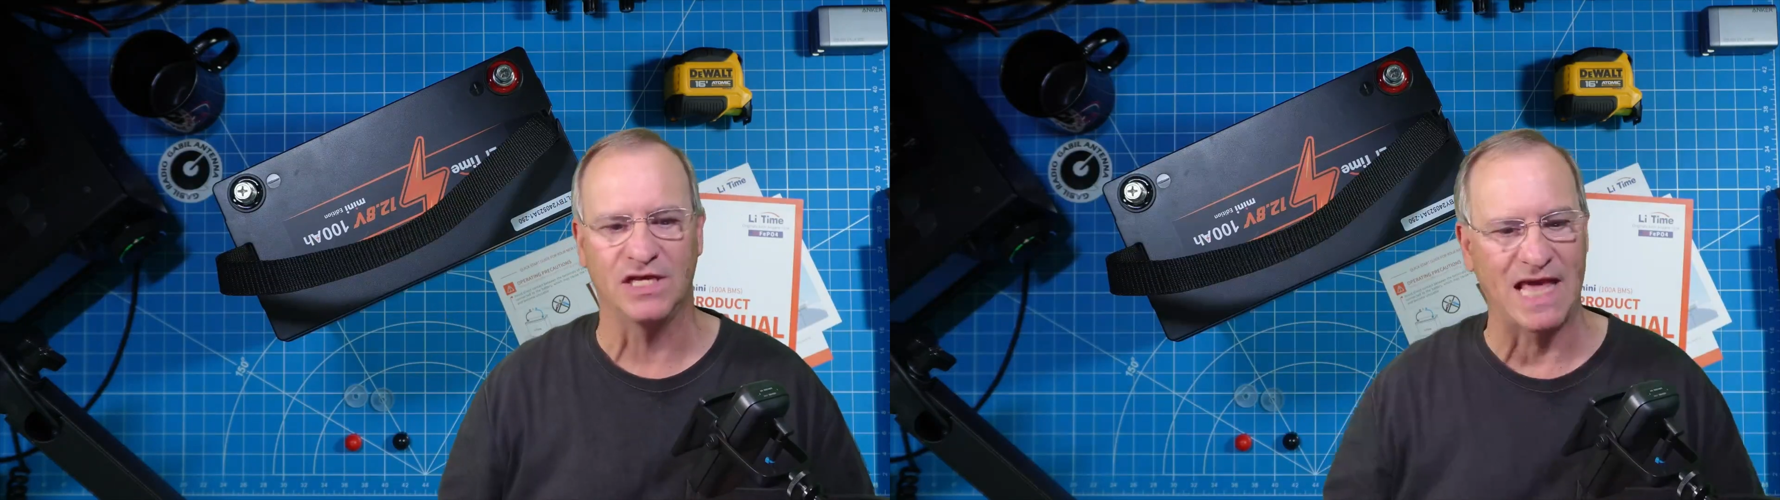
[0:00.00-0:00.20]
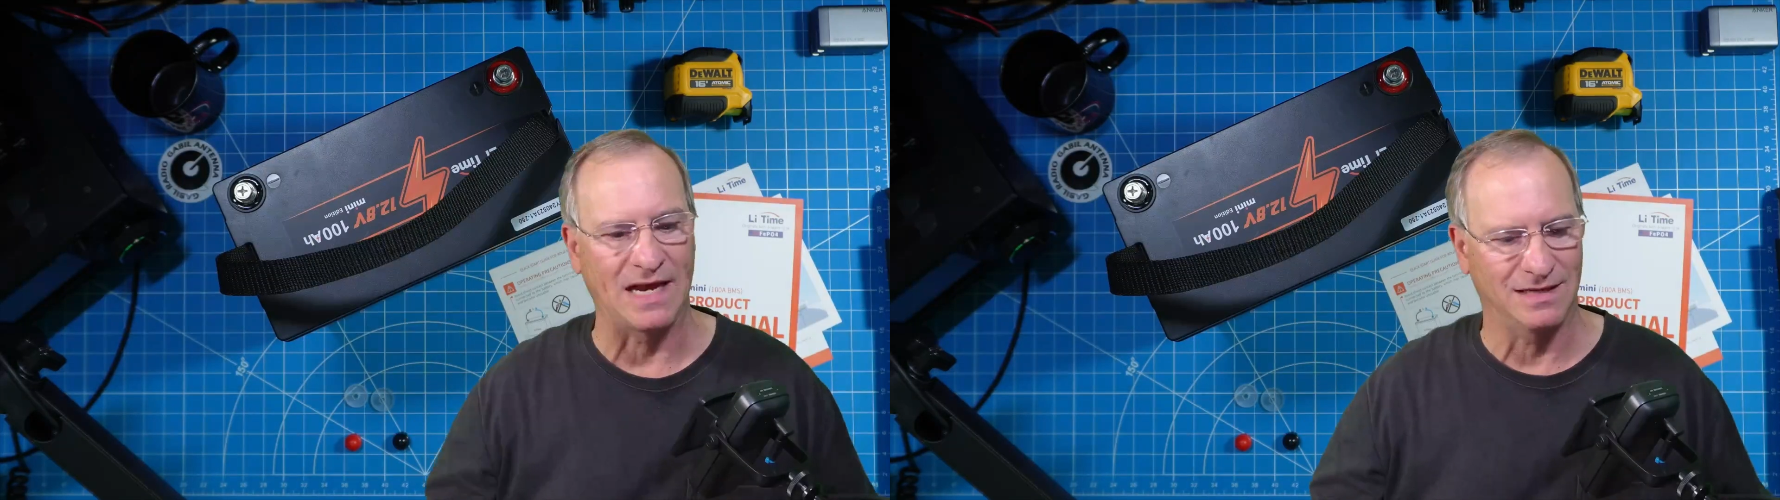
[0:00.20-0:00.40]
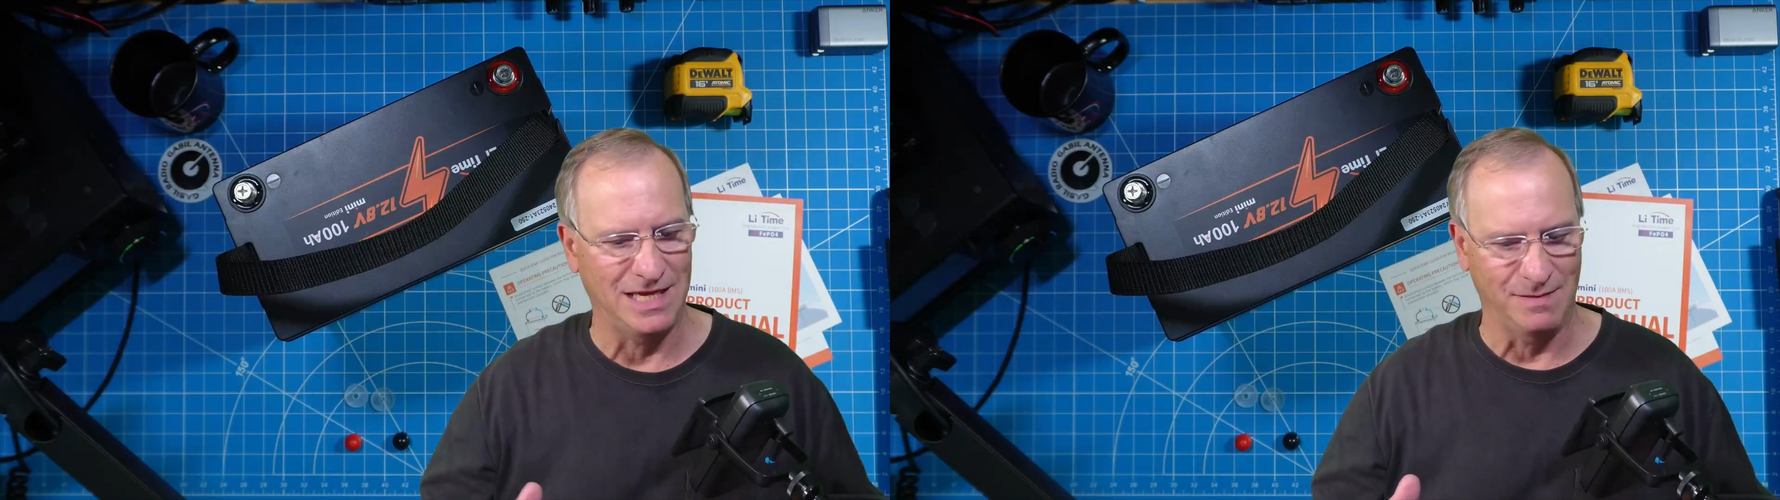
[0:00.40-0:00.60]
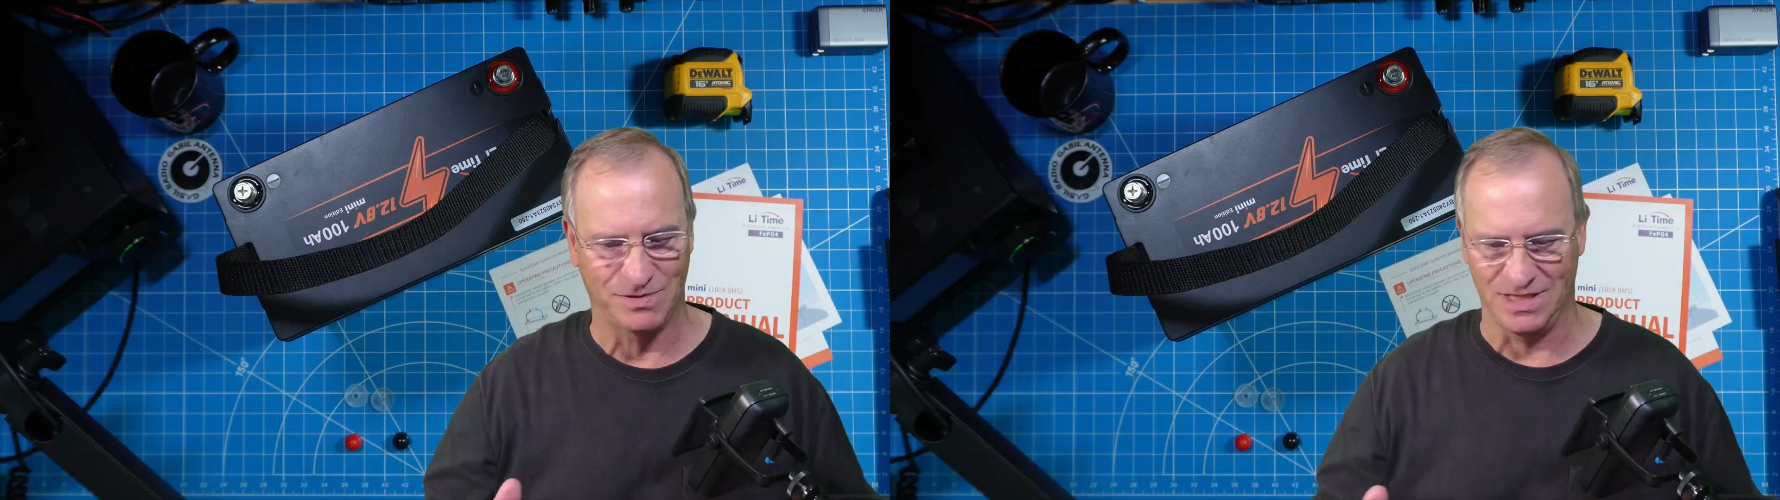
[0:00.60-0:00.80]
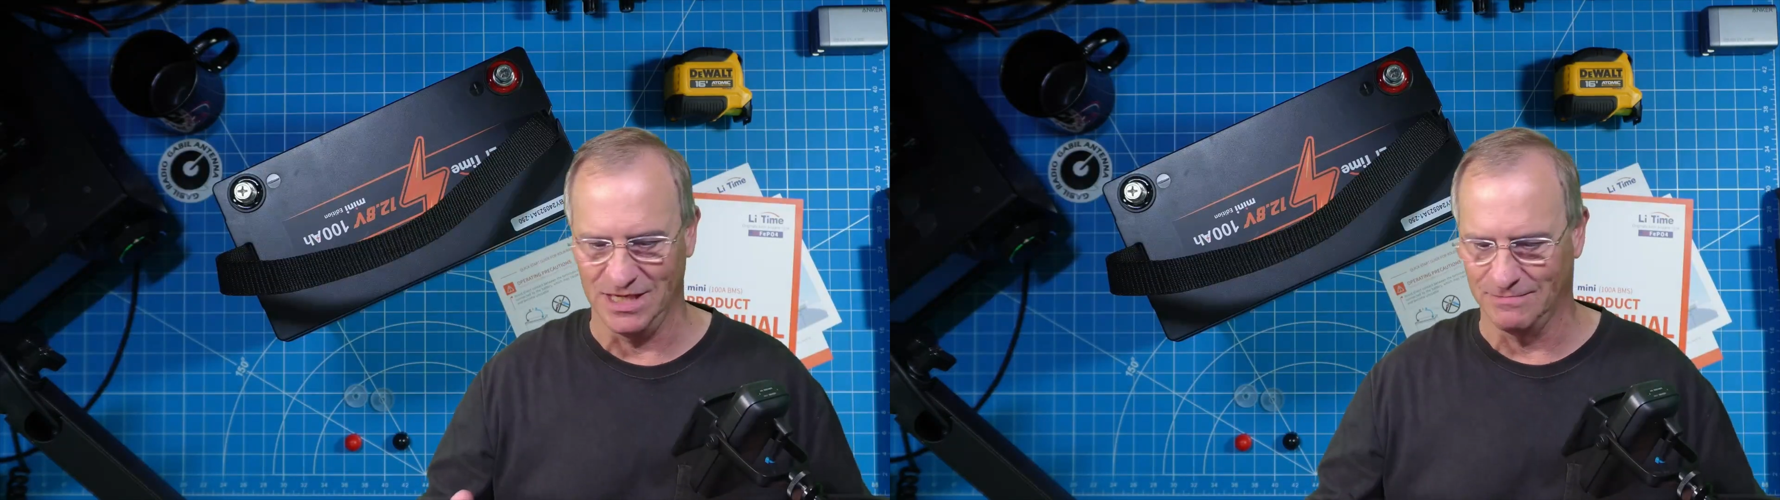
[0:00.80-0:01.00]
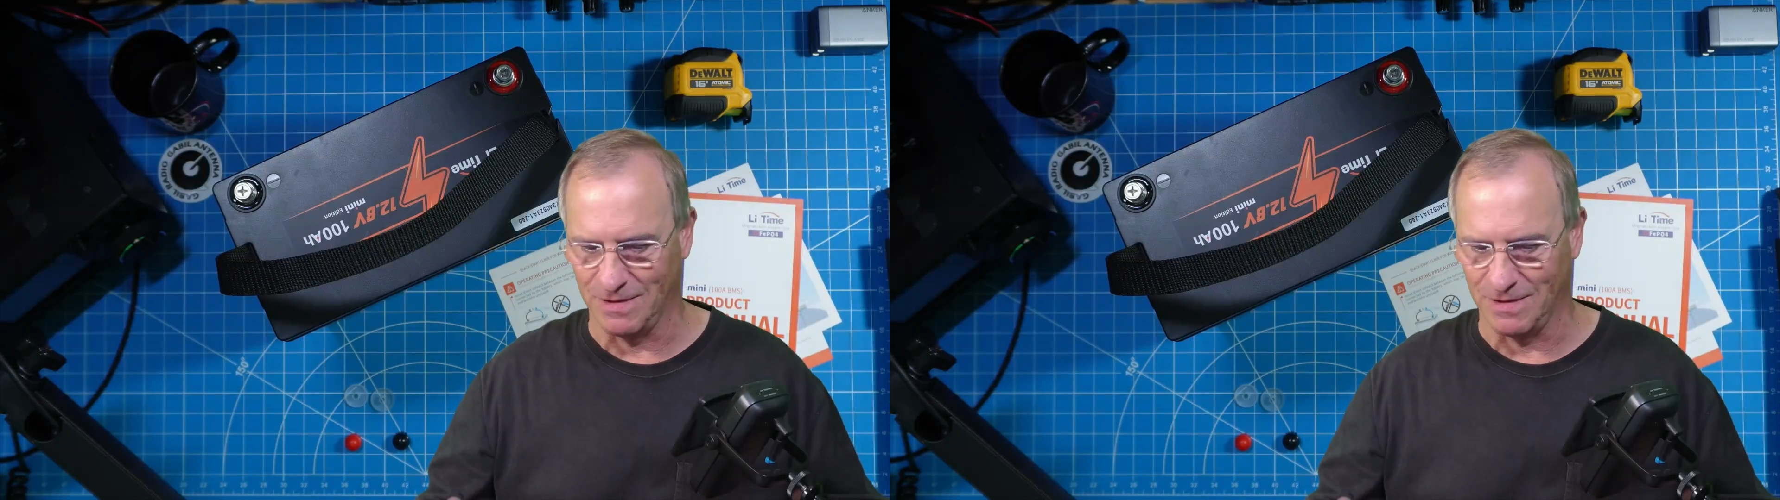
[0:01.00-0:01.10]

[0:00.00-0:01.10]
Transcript: and that keeps the